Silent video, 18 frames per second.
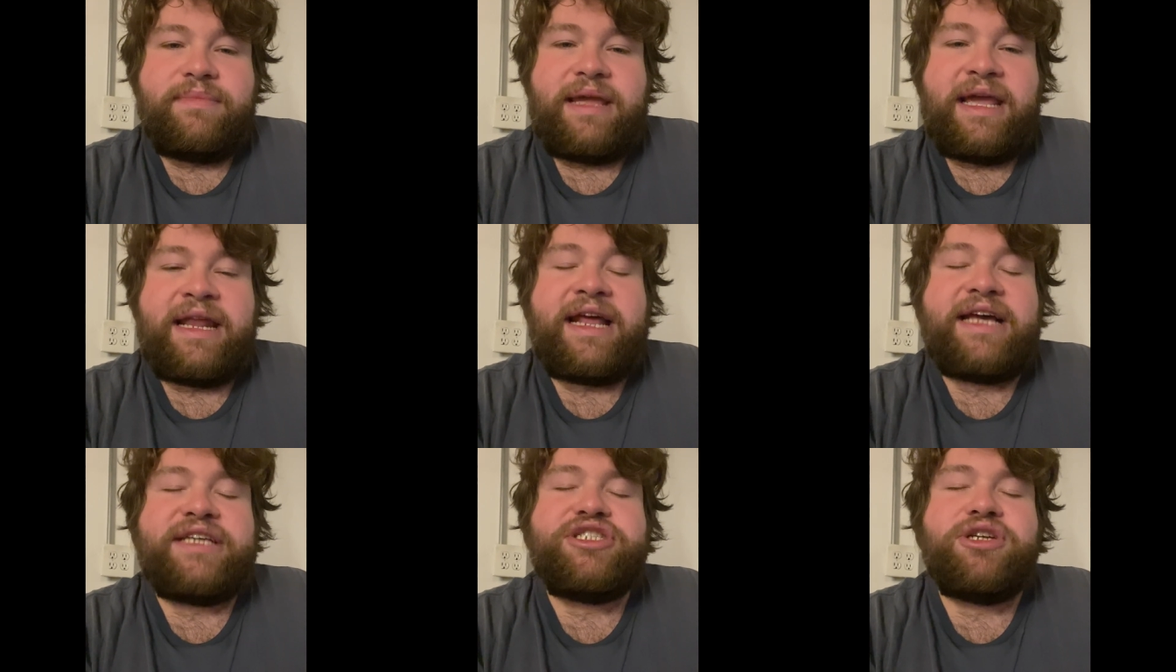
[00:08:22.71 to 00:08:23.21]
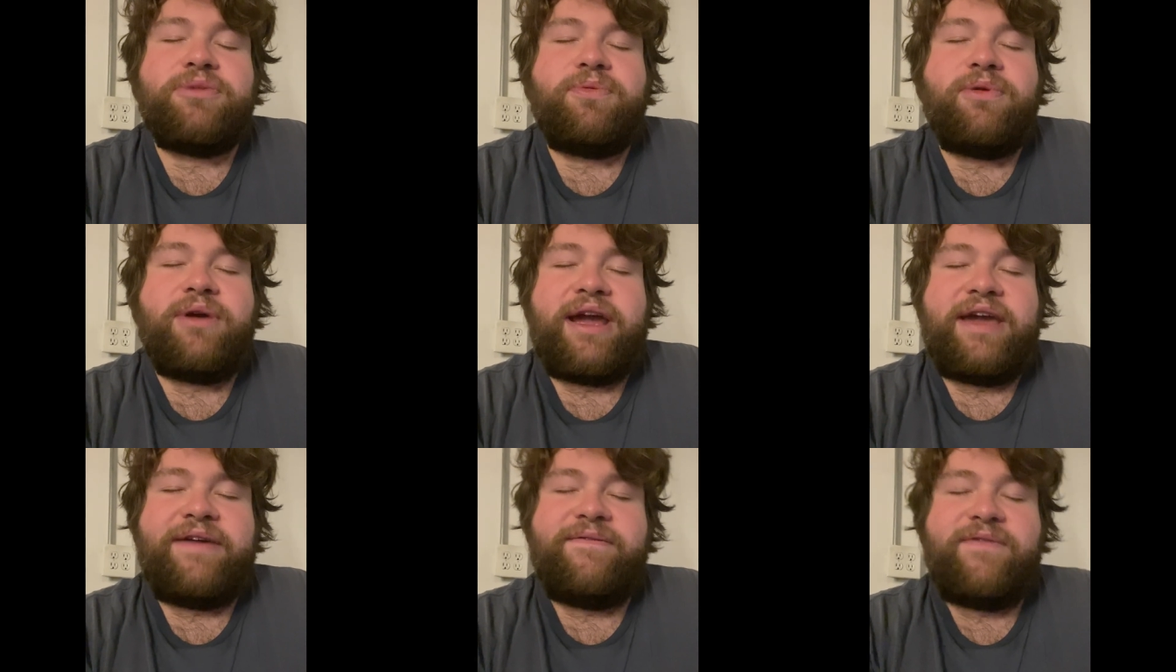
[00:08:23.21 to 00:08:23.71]
And as you're
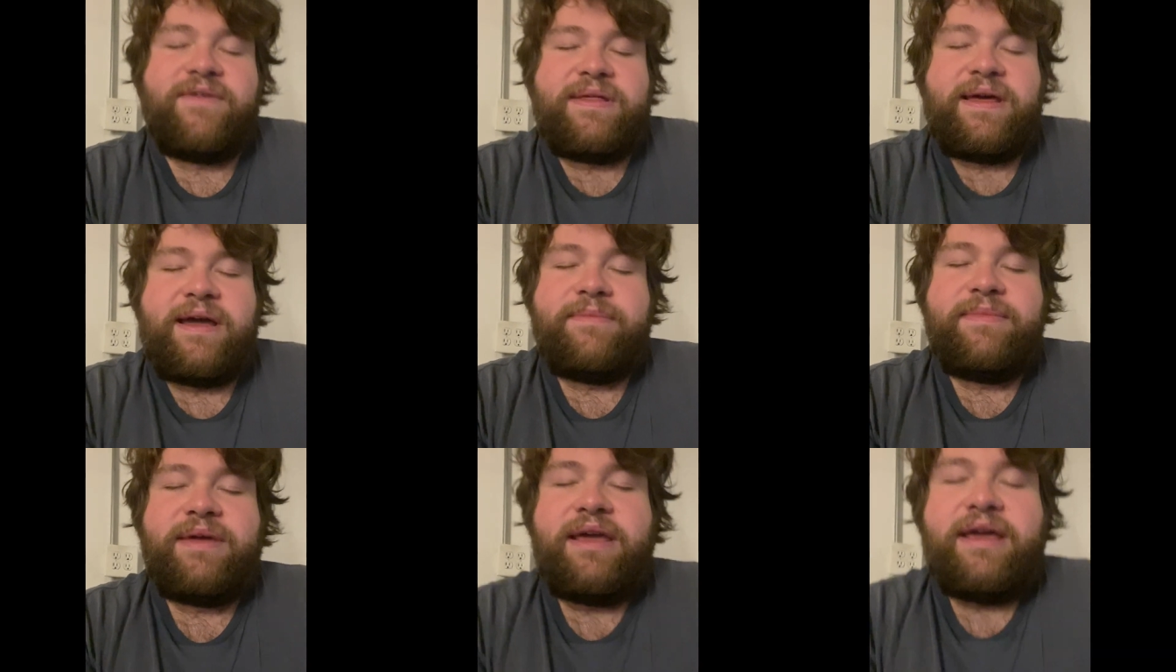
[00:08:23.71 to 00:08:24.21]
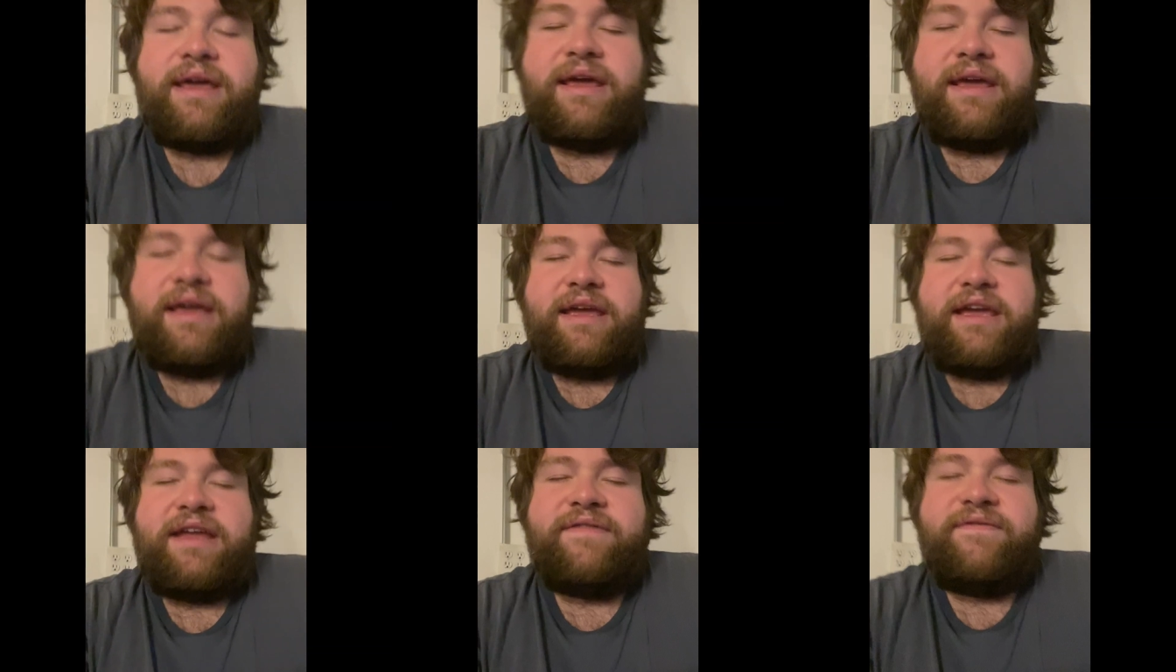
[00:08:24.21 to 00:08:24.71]
praying for them,
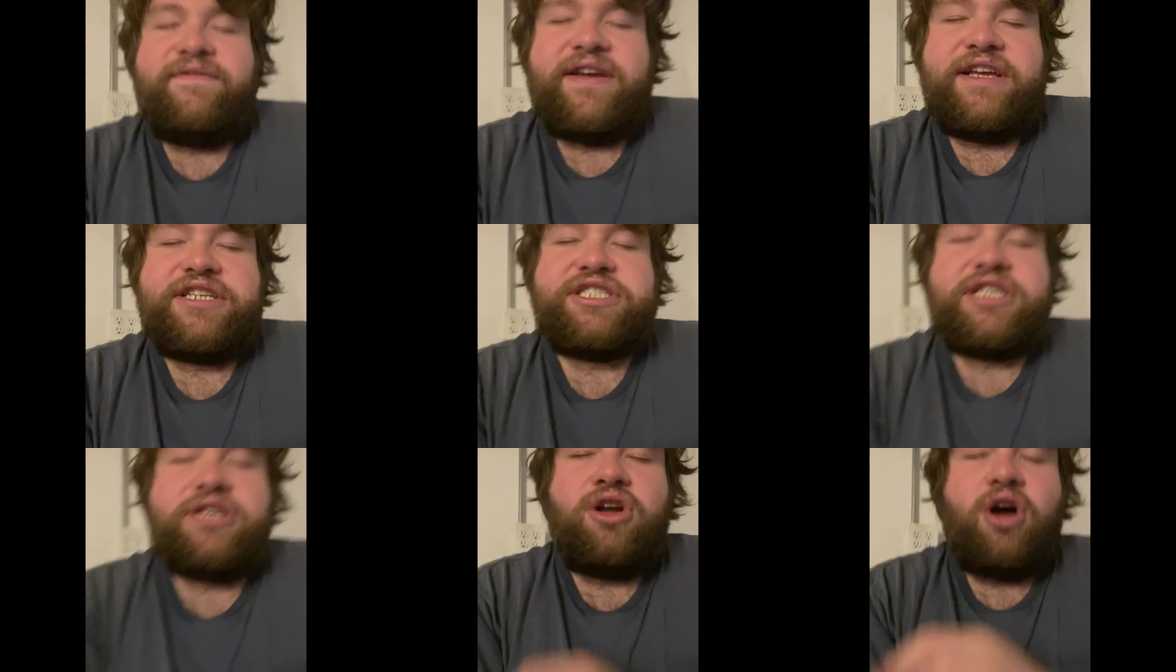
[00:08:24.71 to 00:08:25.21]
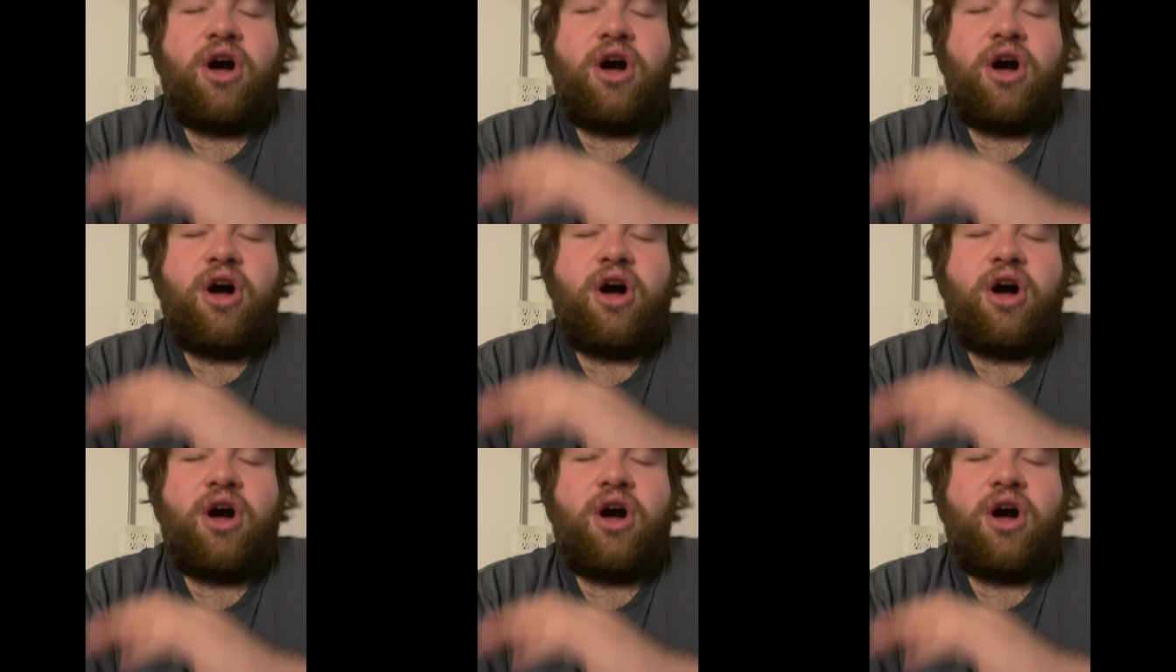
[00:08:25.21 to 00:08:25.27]
envision